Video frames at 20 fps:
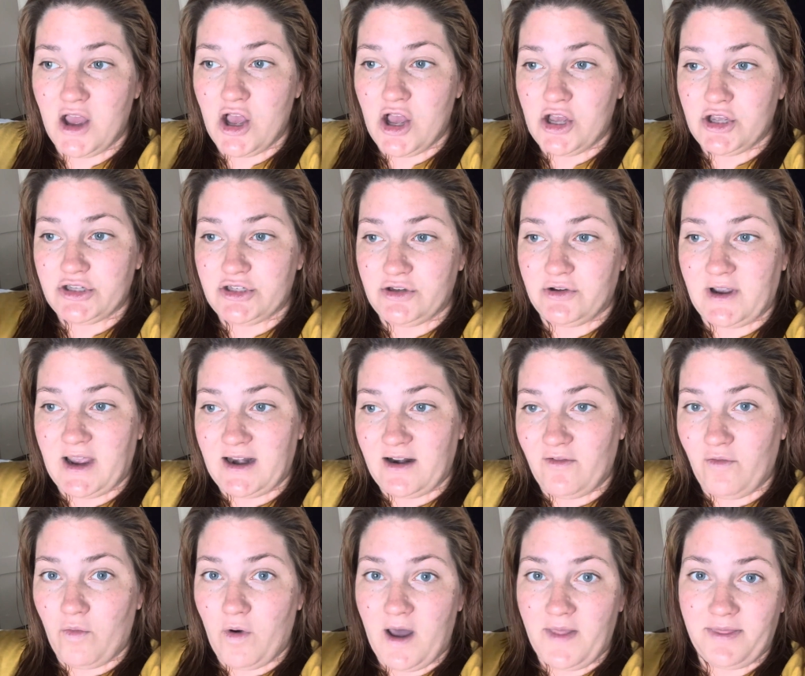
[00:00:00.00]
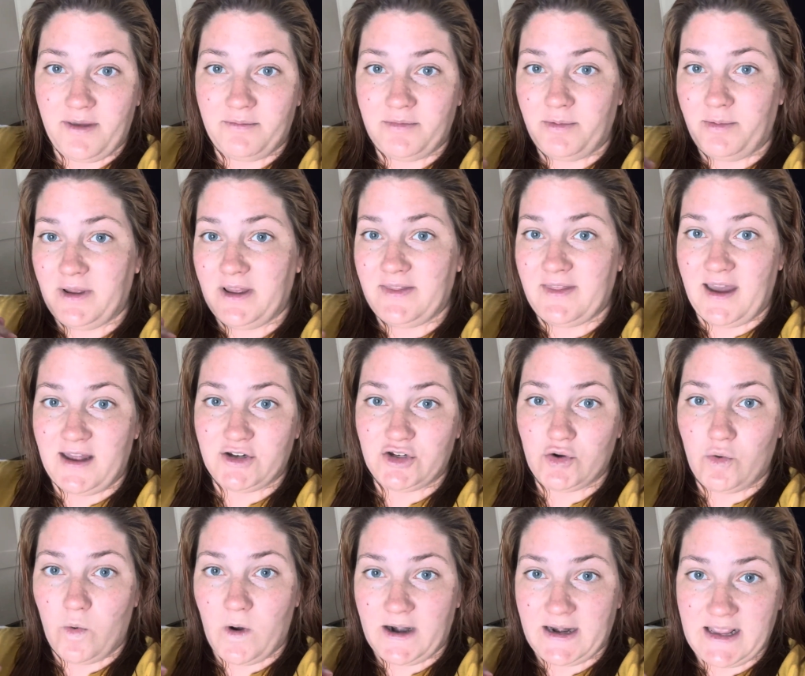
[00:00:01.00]
So you kind of want them to be in that
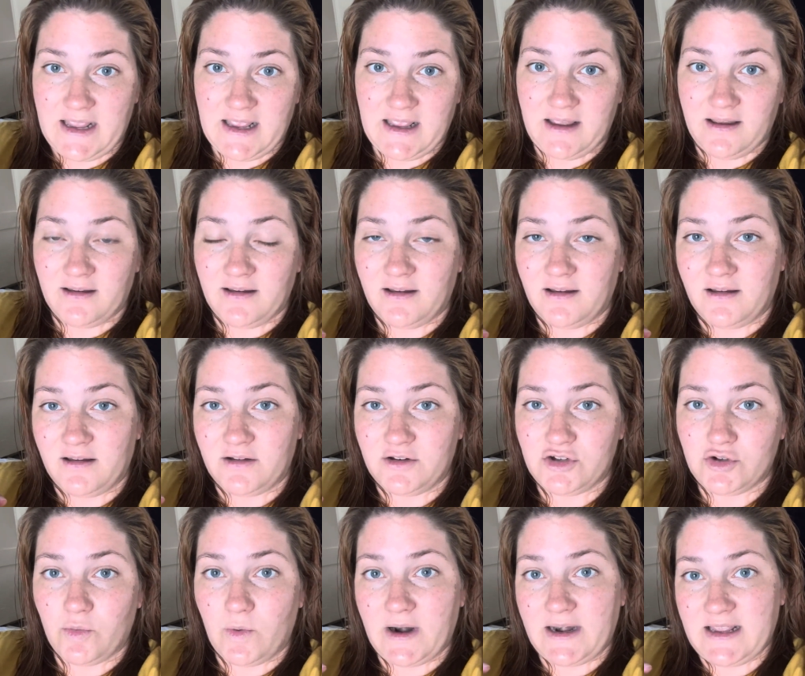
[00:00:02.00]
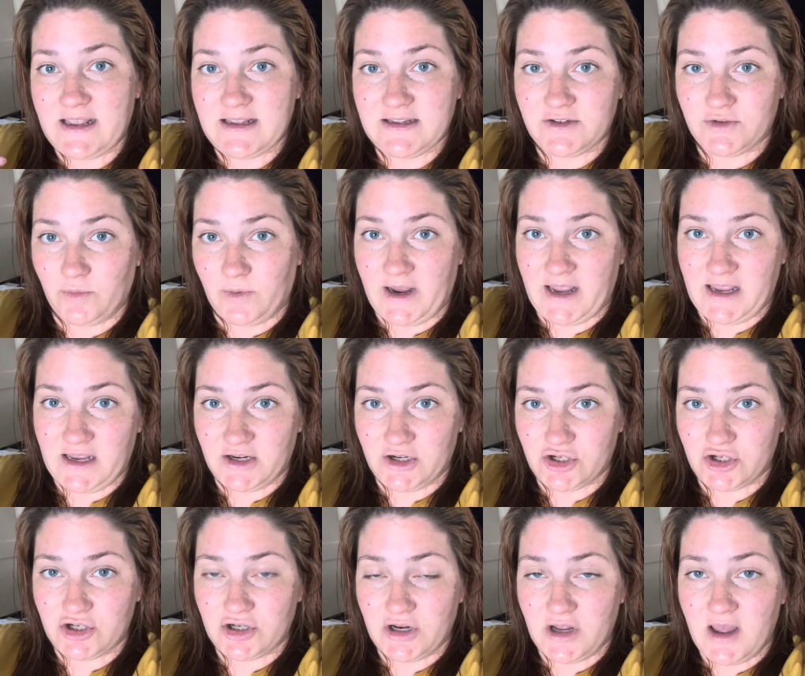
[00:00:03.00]
20s
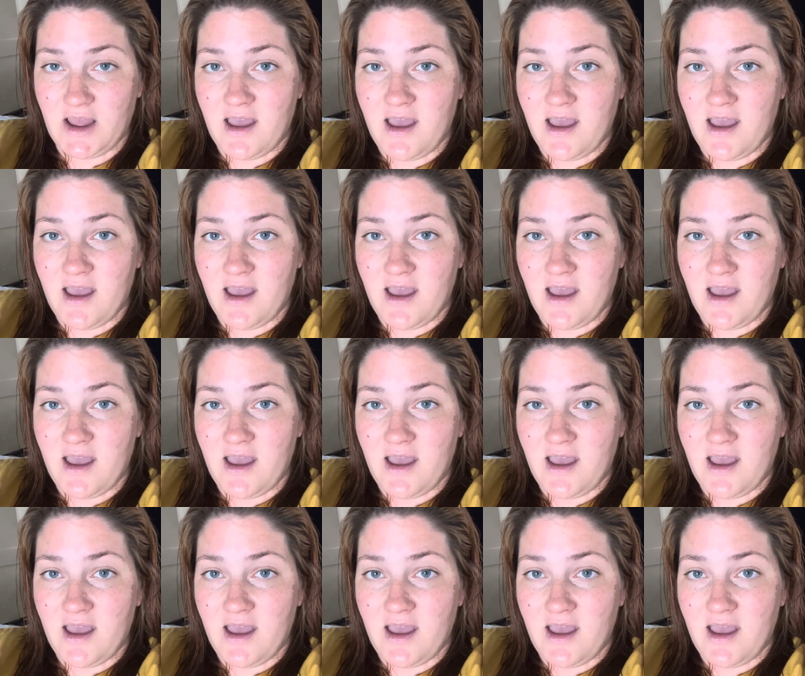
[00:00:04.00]
range,